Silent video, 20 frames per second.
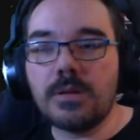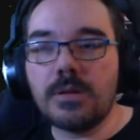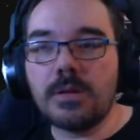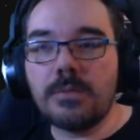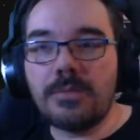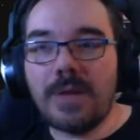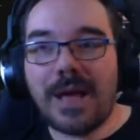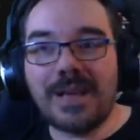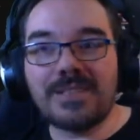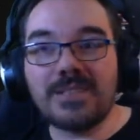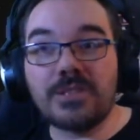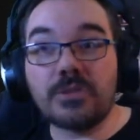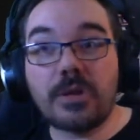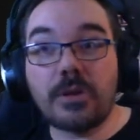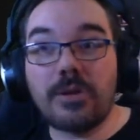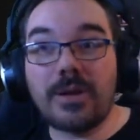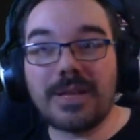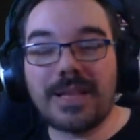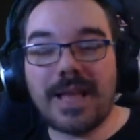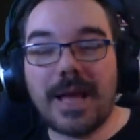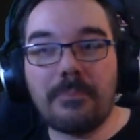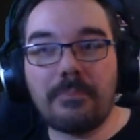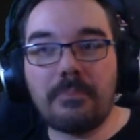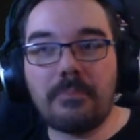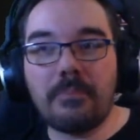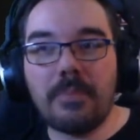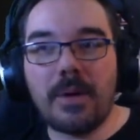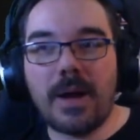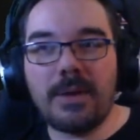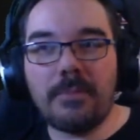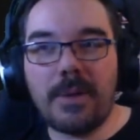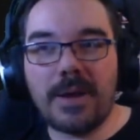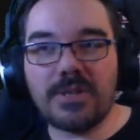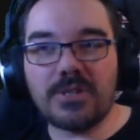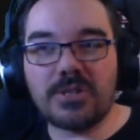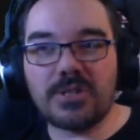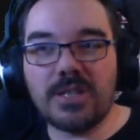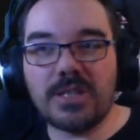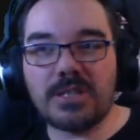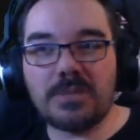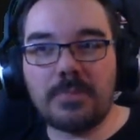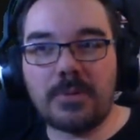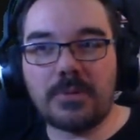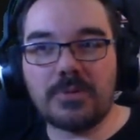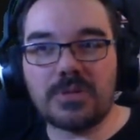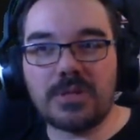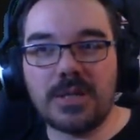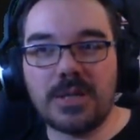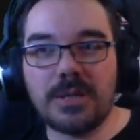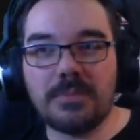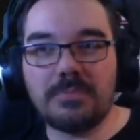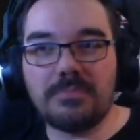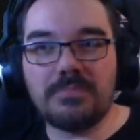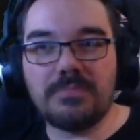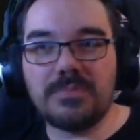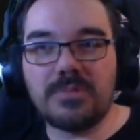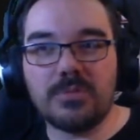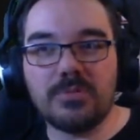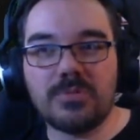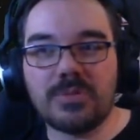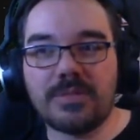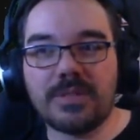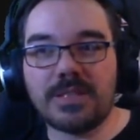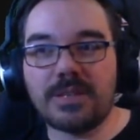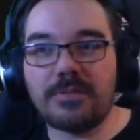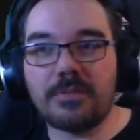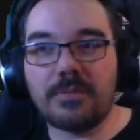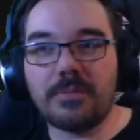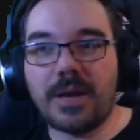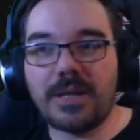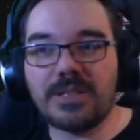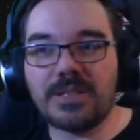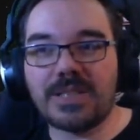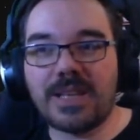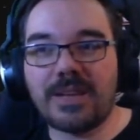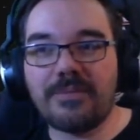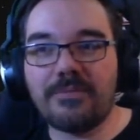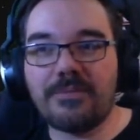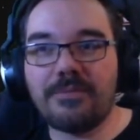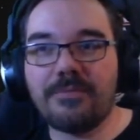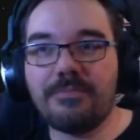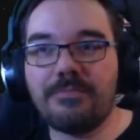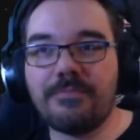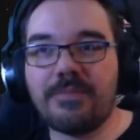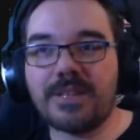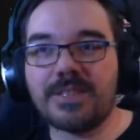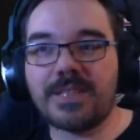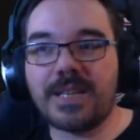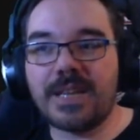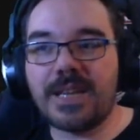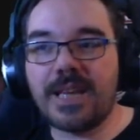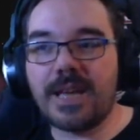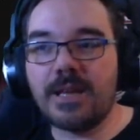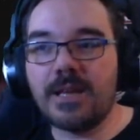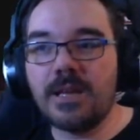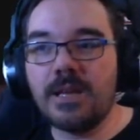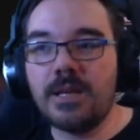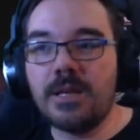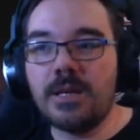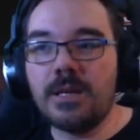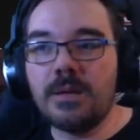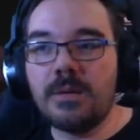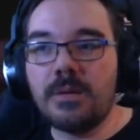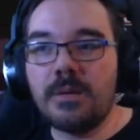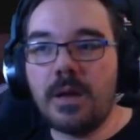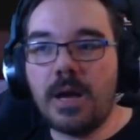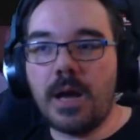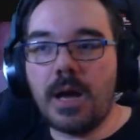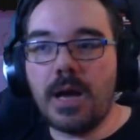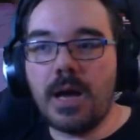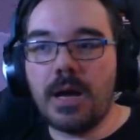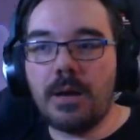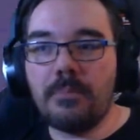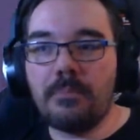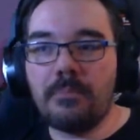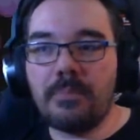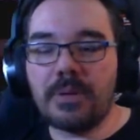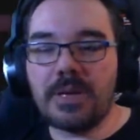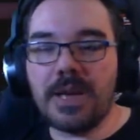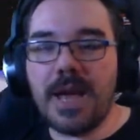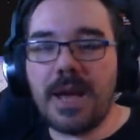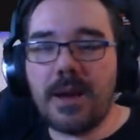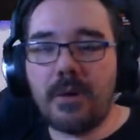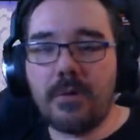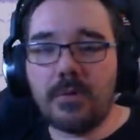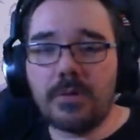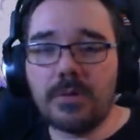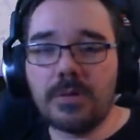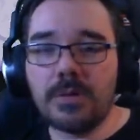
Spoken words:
I still don't like that animation. It's supposed to do something different. I just haven't fixed that yet. But now,